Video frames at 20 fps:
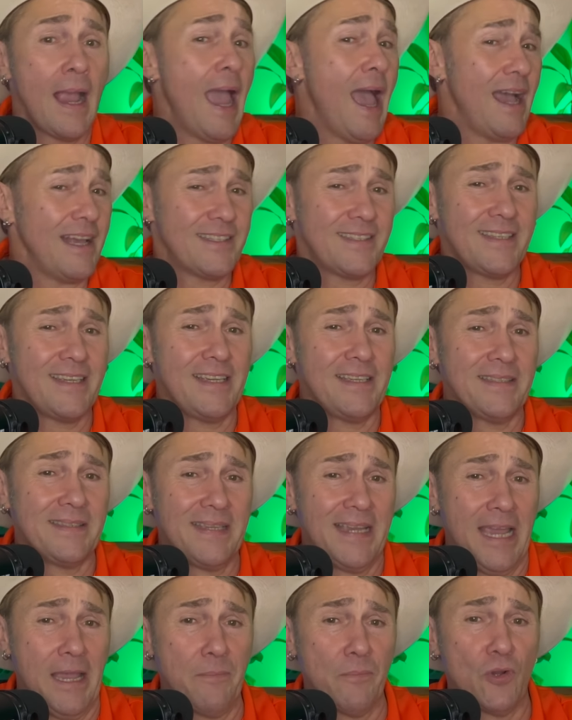I see a
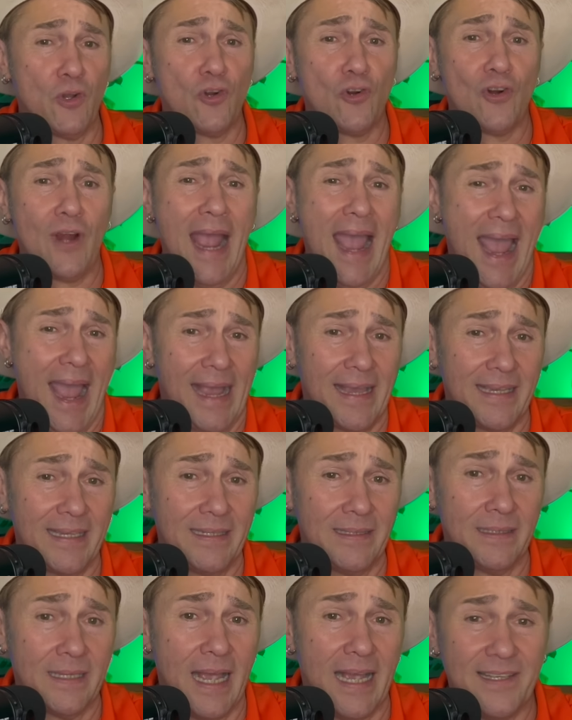damn crack,
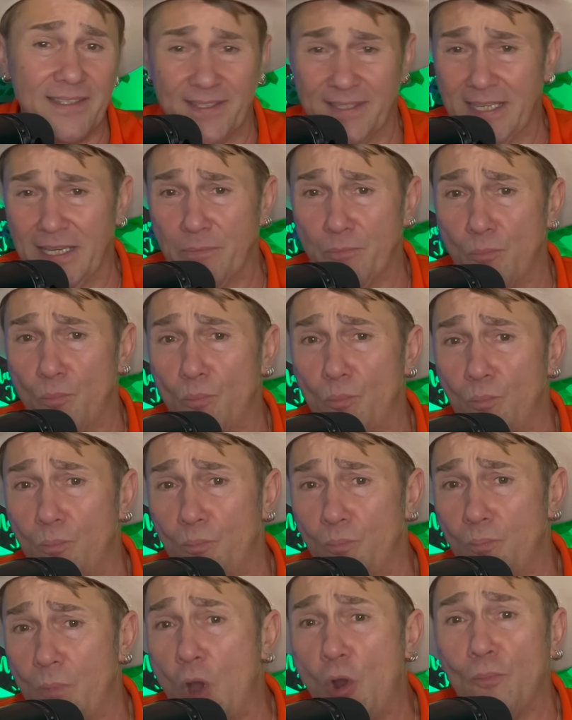and I see
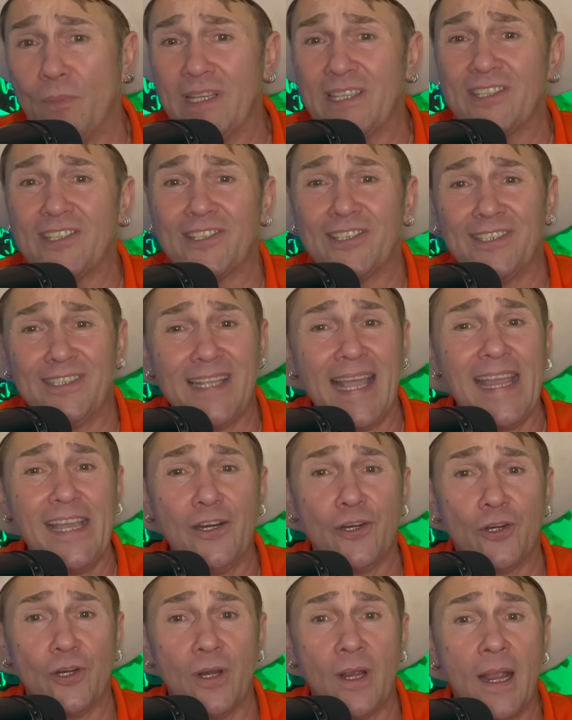moments
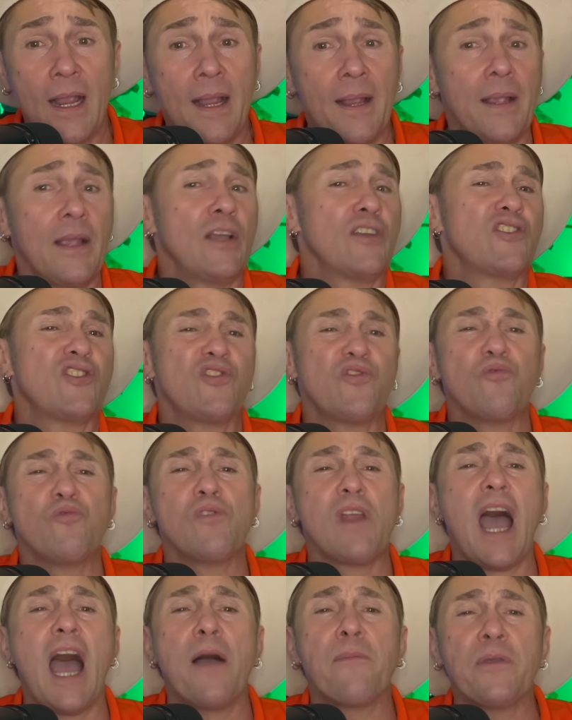later, a
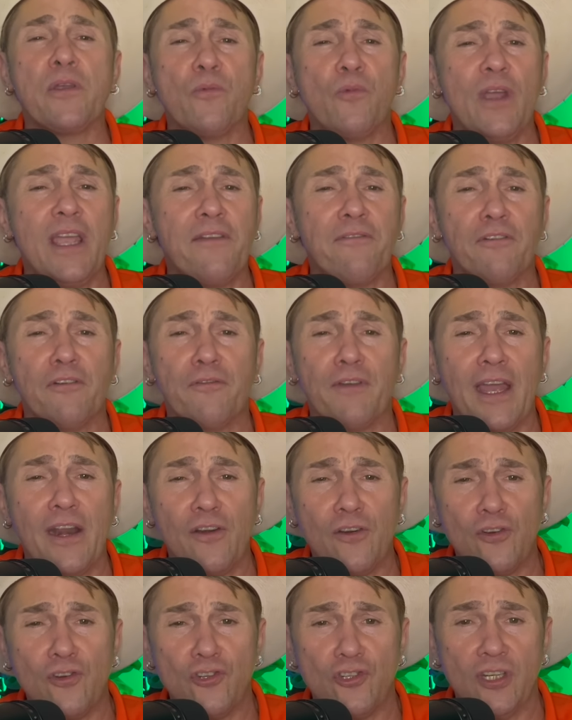tsunami wave of
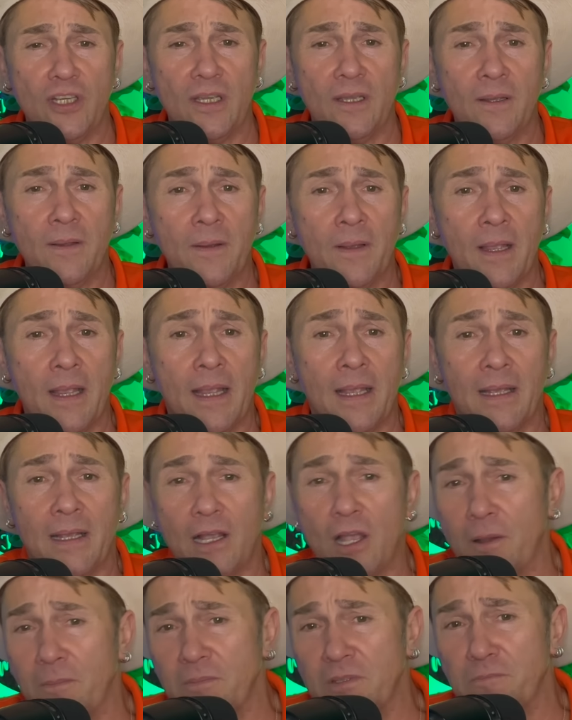energy
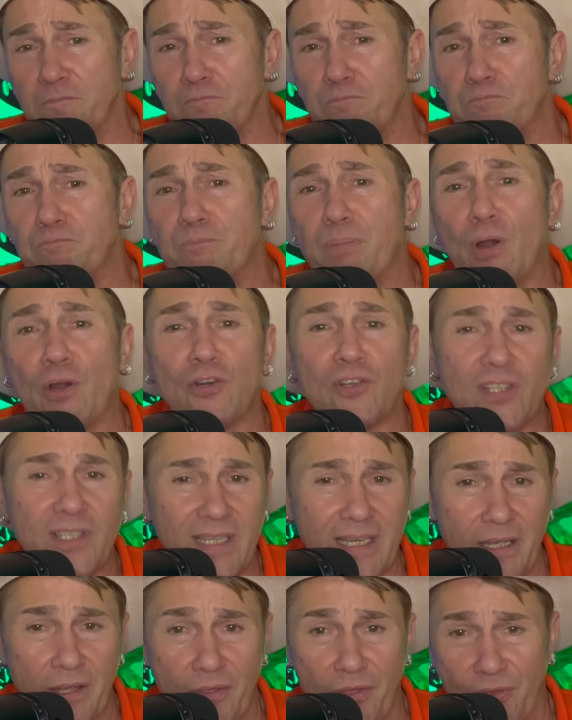comes
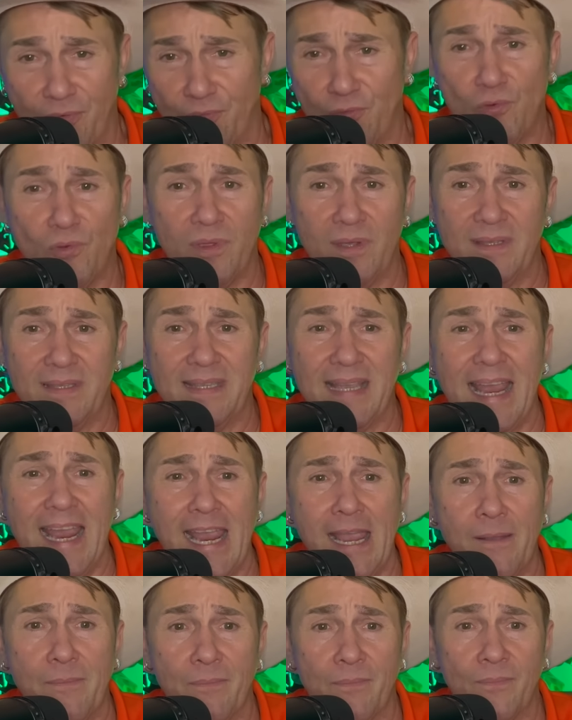bursting through the
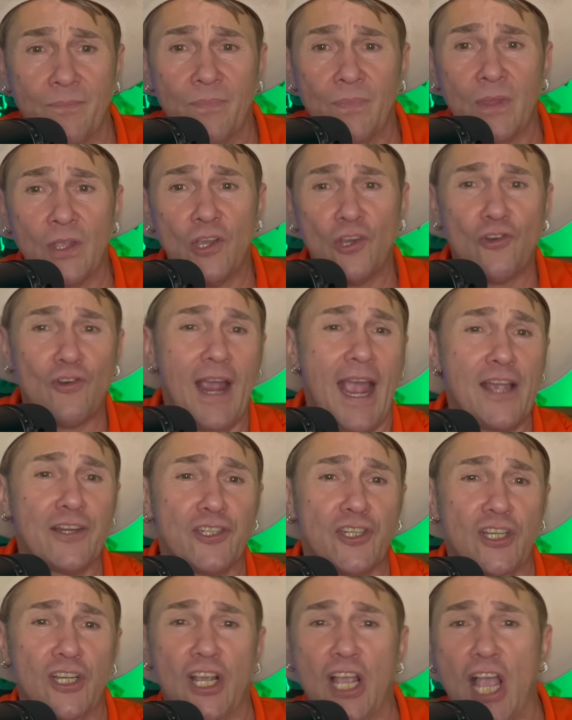dam,
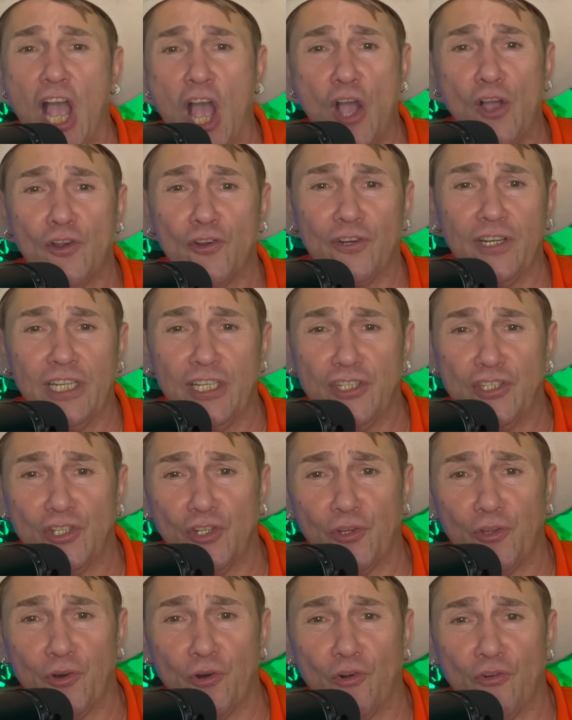crashing concrete into
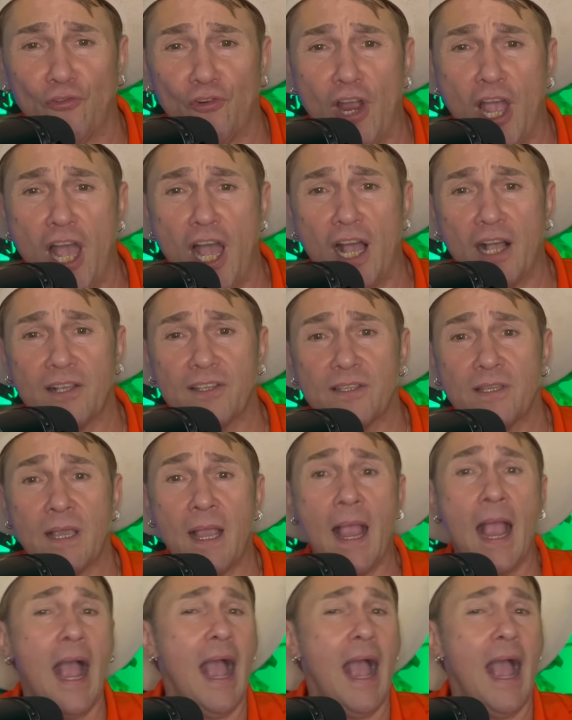little rocks.